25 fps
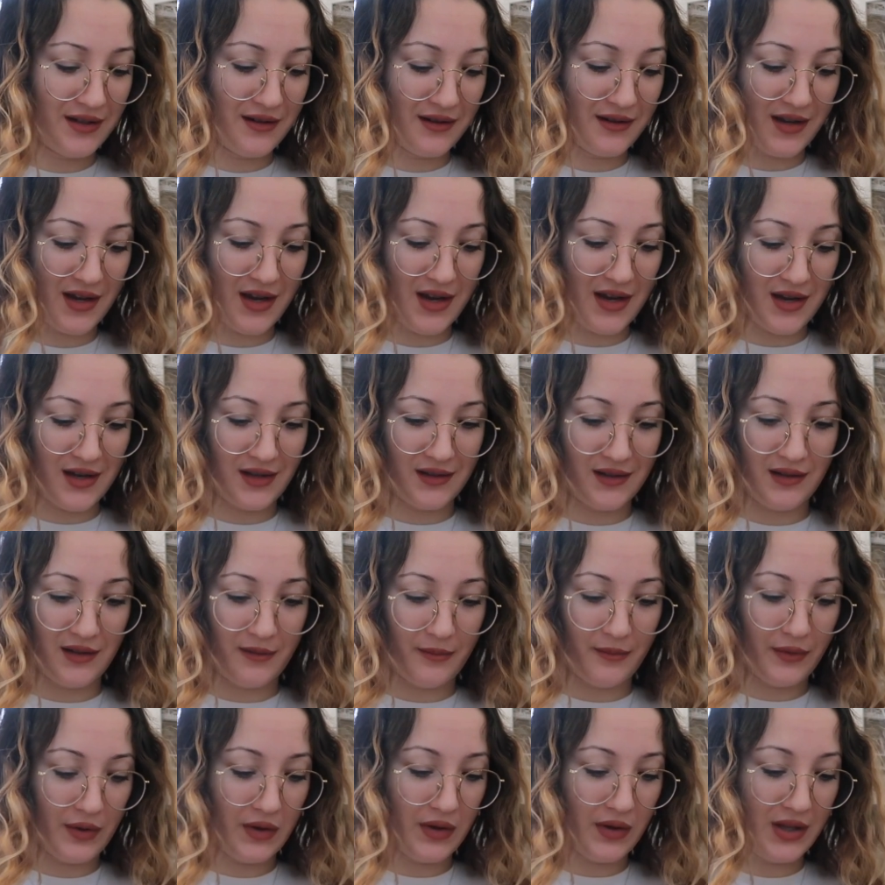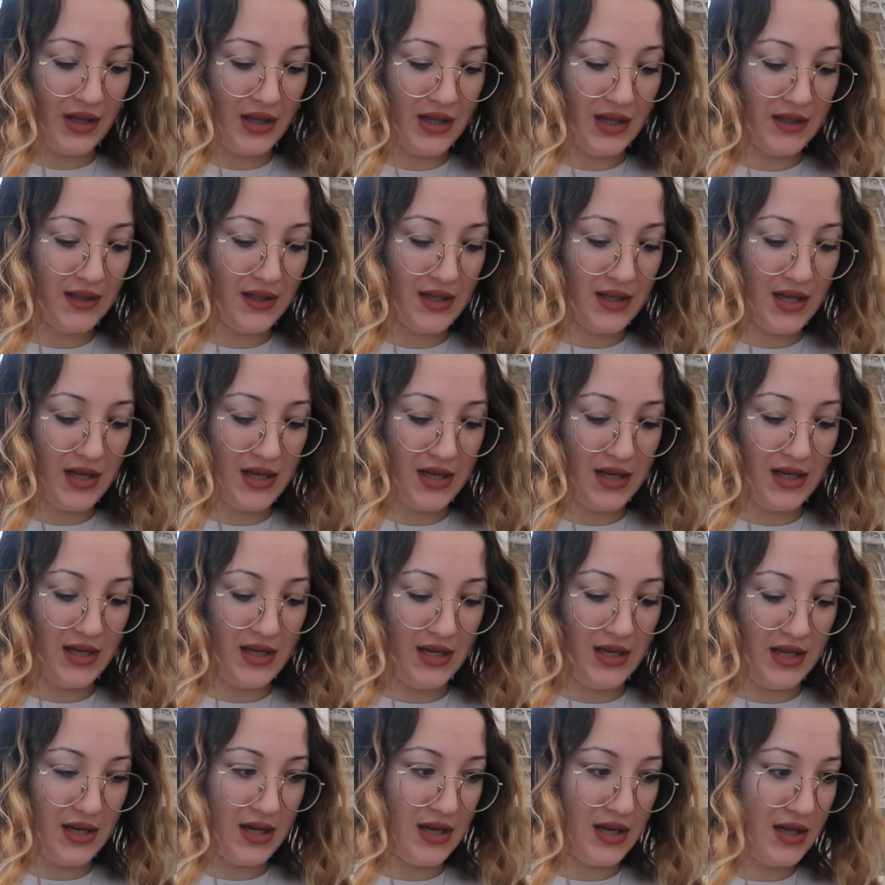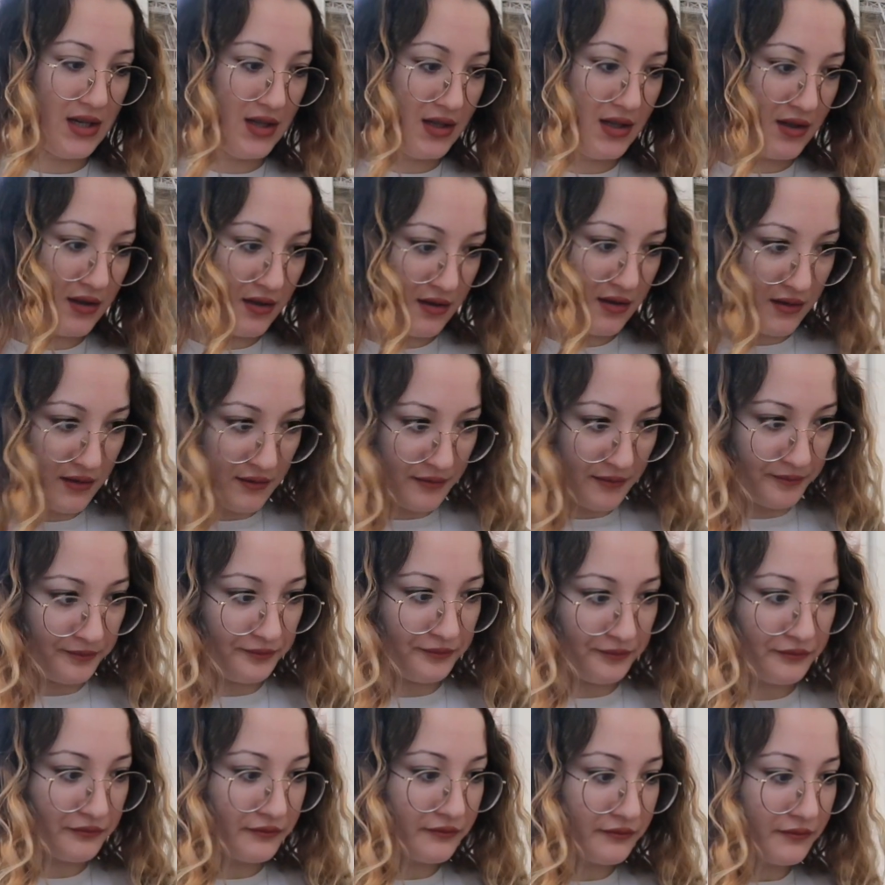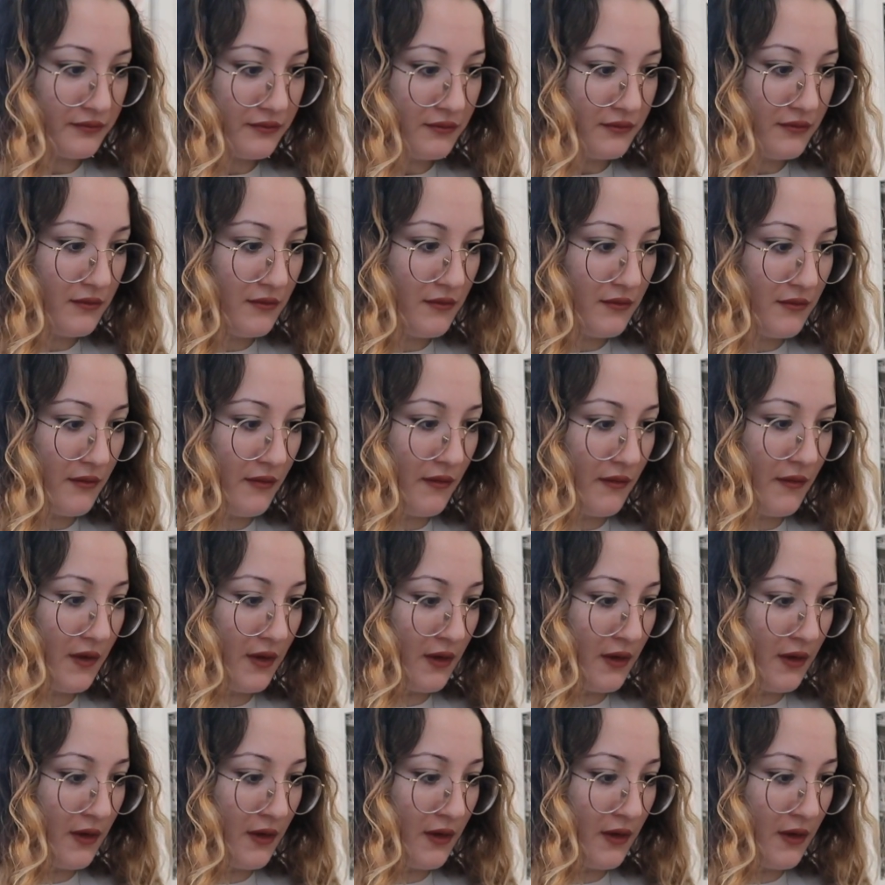Okay, so I'll put these here and then we press.